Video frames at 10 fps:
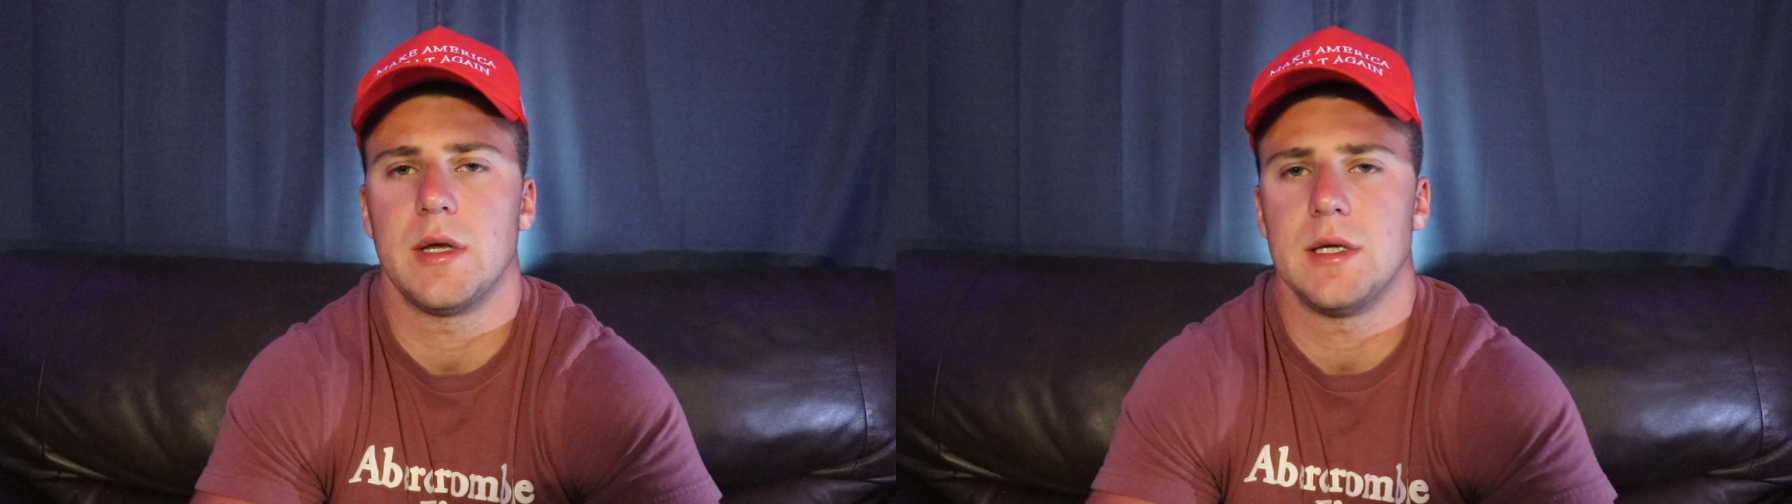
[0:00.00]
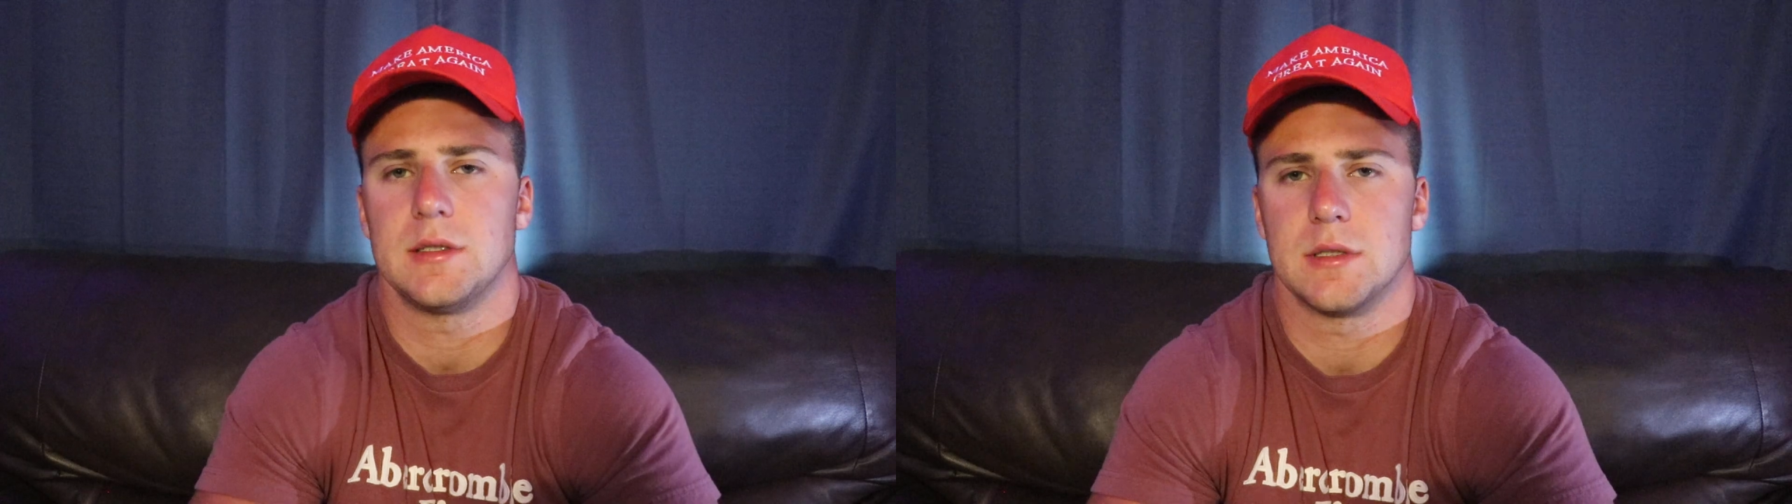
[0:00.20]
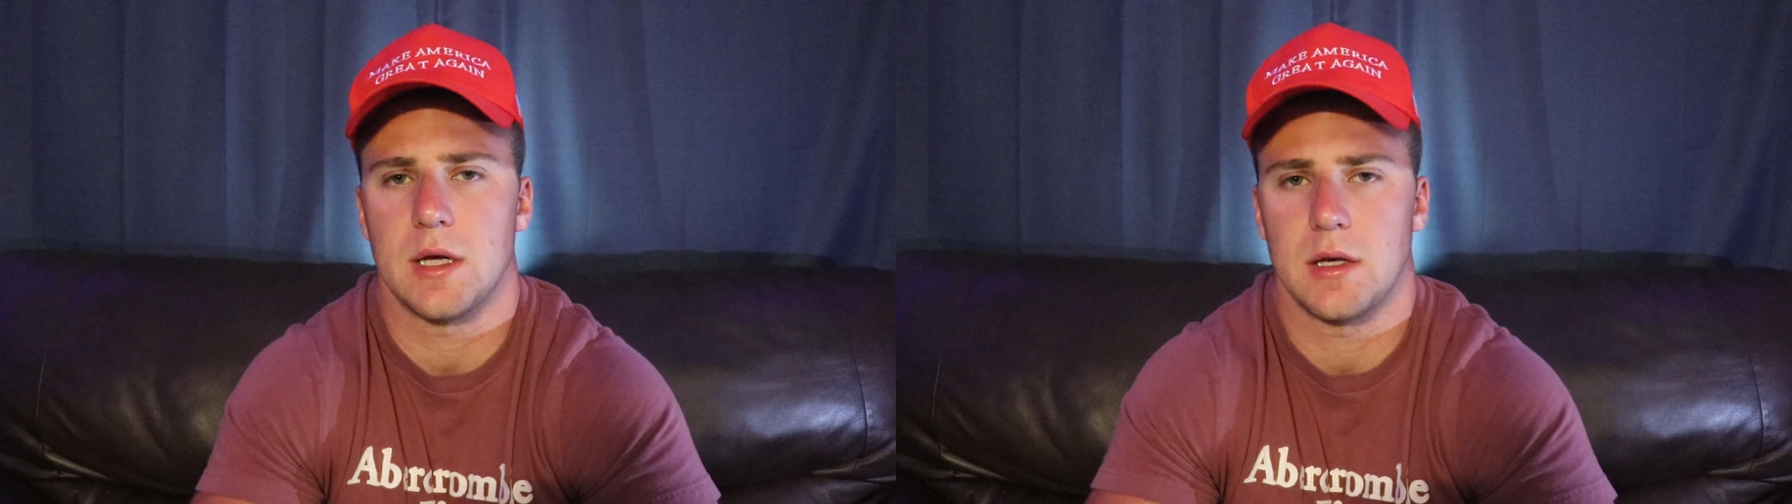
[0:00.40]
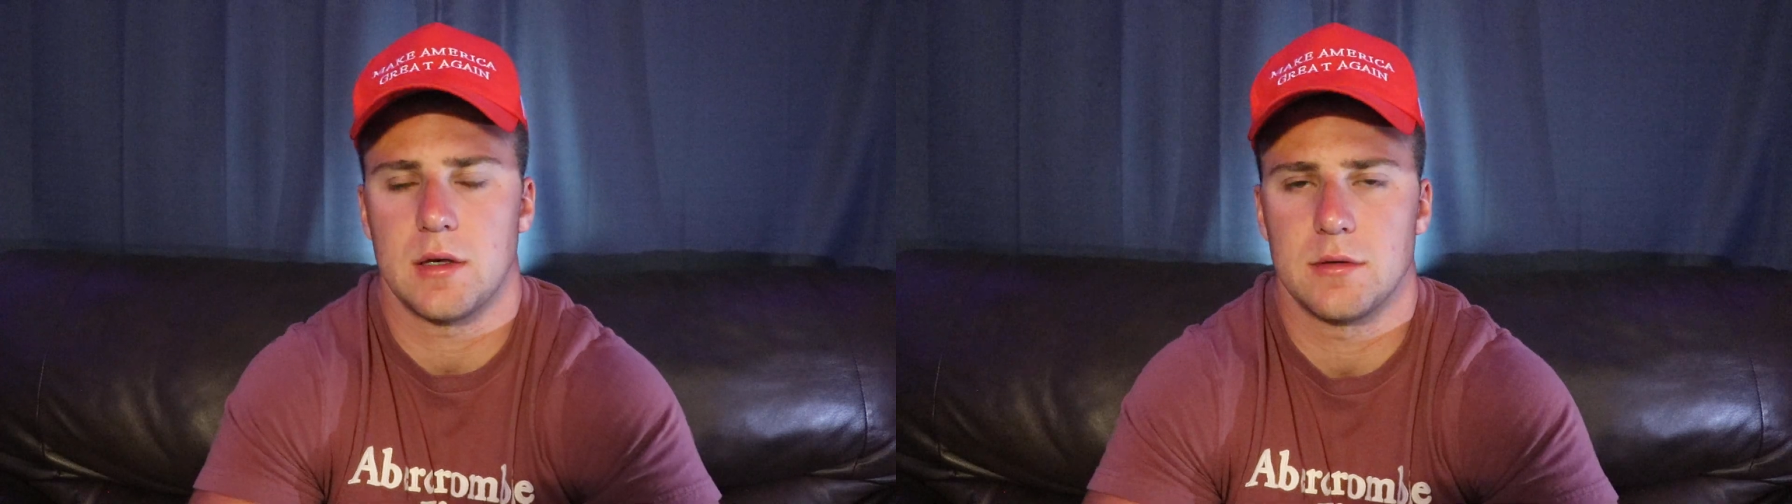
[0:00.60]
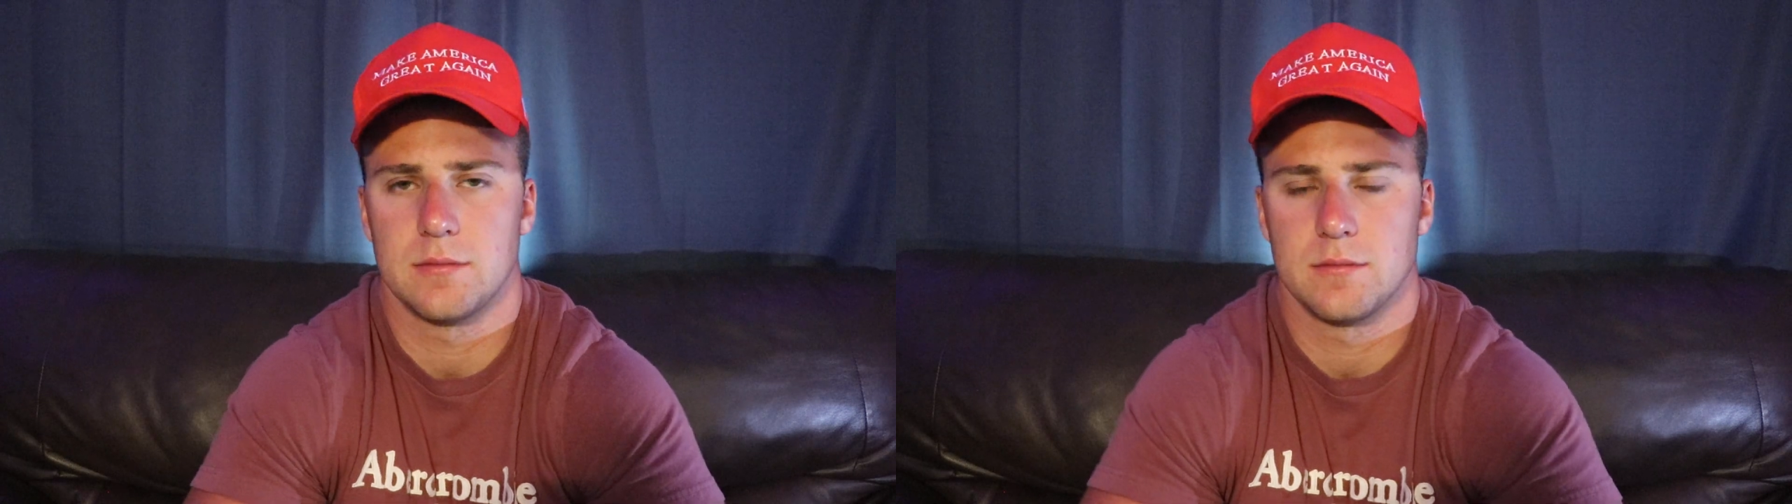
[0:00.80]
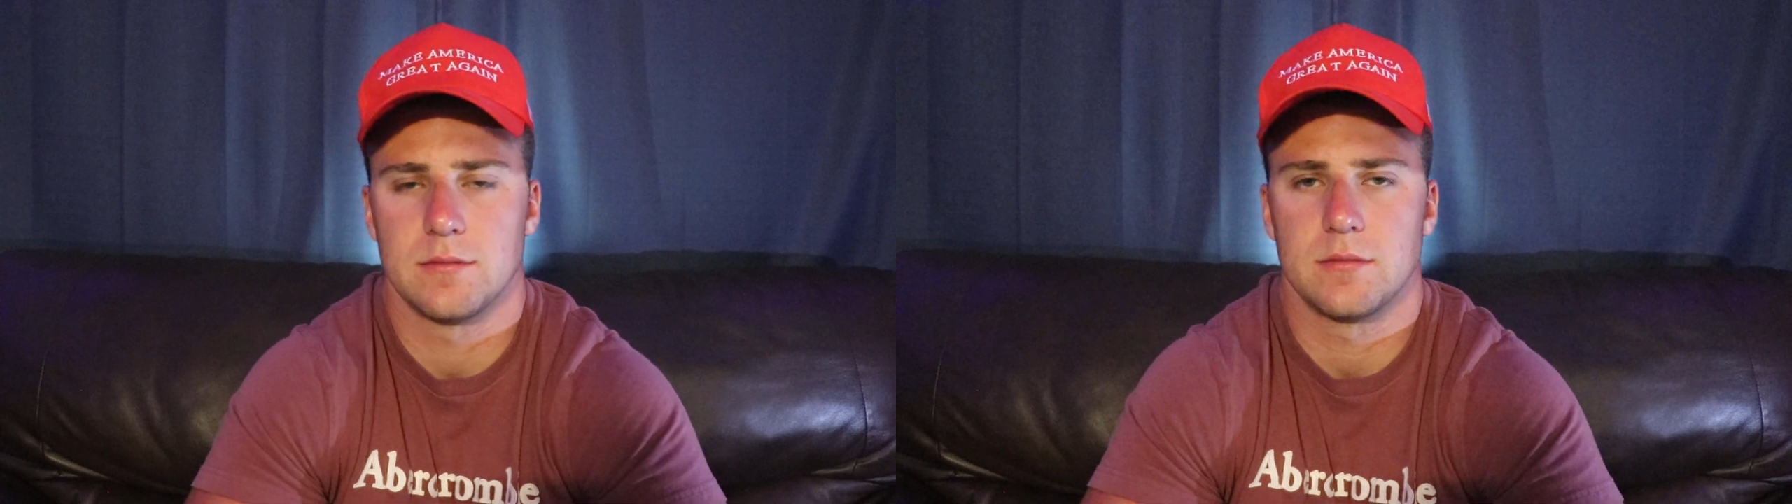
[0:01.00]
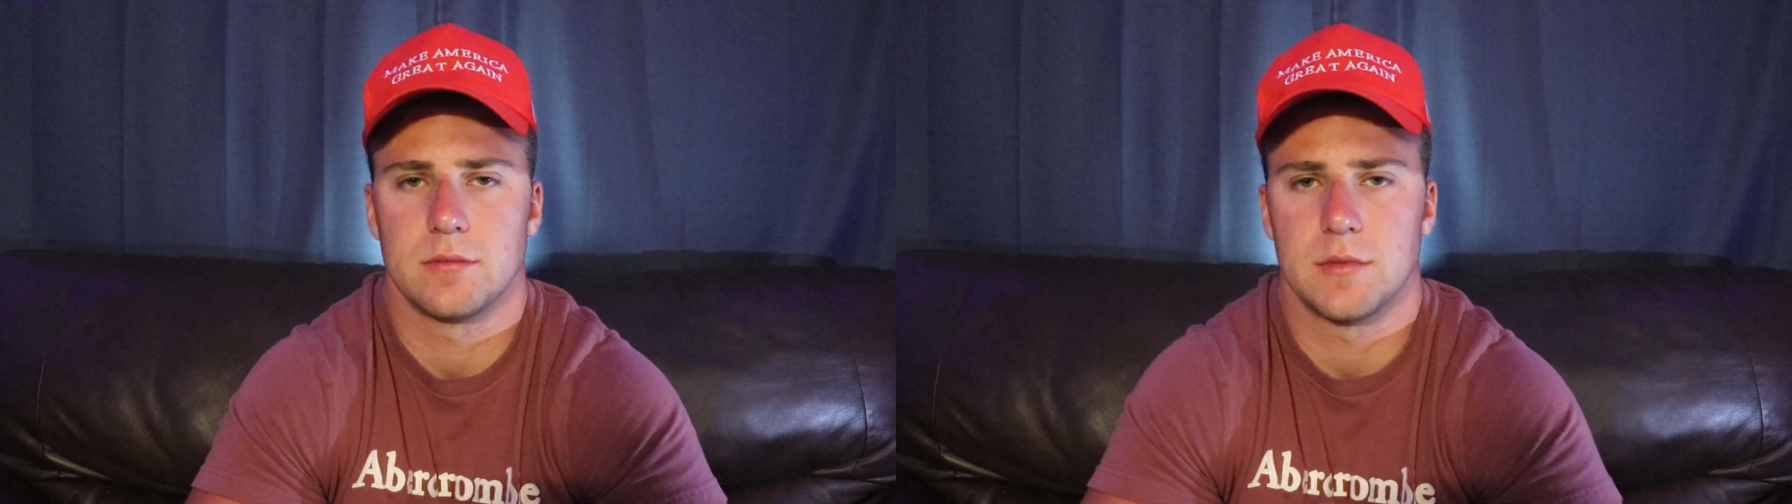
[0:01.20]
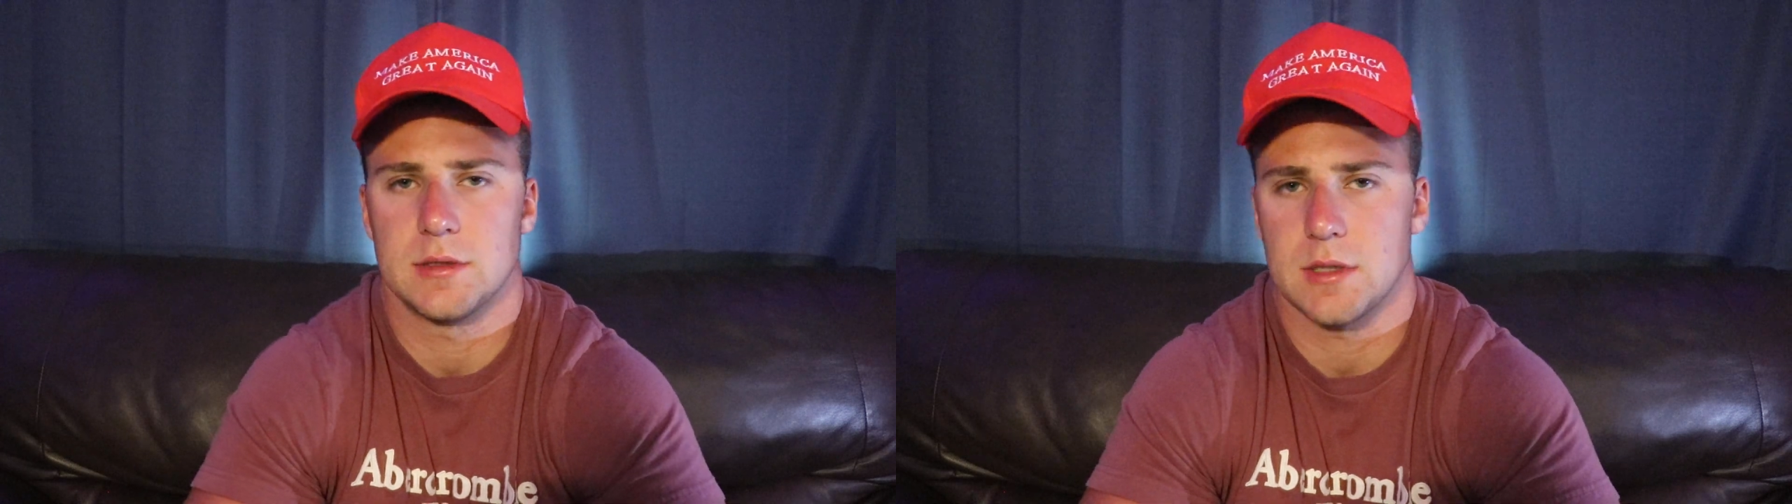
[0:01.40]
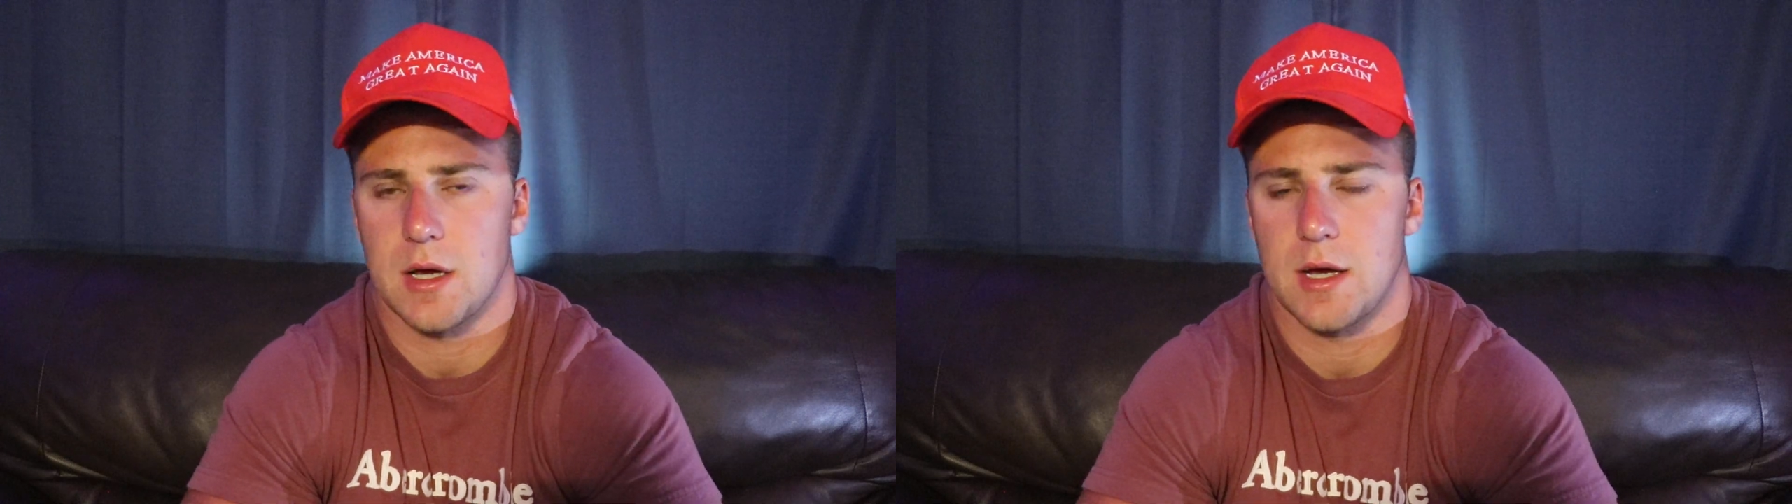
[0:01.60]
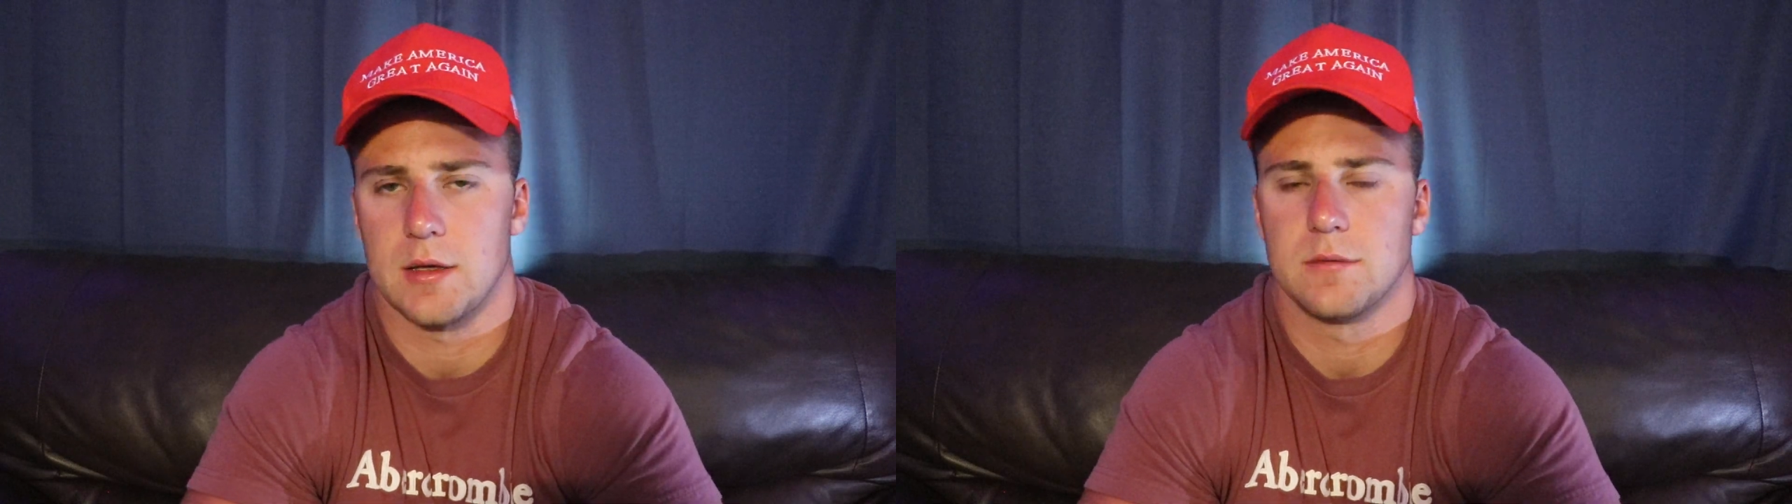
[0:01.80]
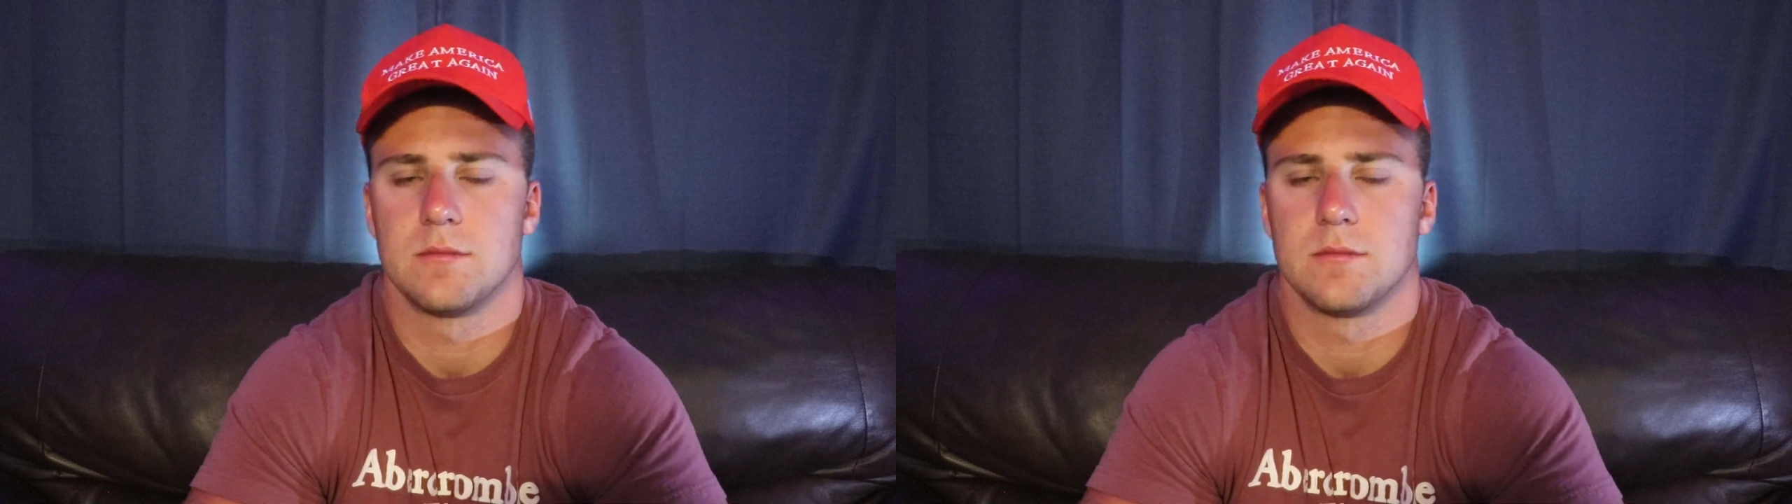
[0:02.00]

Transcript: what he's like. This guy.